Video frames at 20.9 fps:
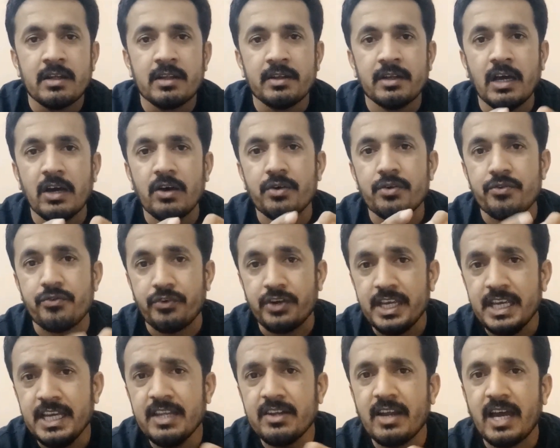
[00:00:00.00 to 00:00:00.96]
Now
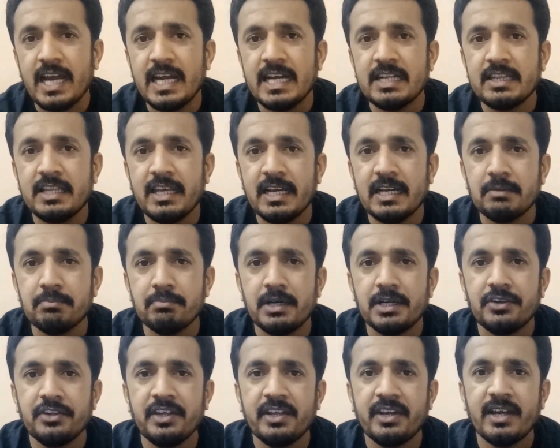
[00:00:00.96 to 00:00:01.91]
rewrite that
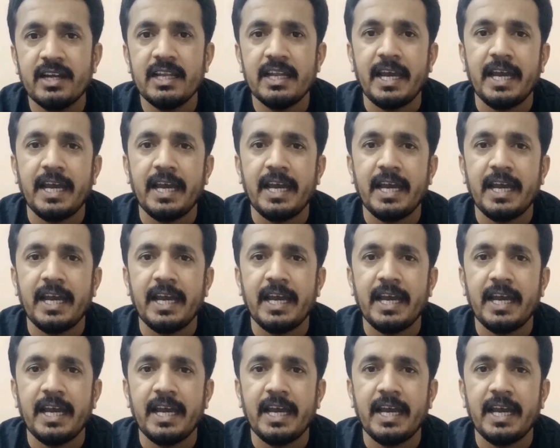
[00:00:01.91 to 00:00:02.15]
material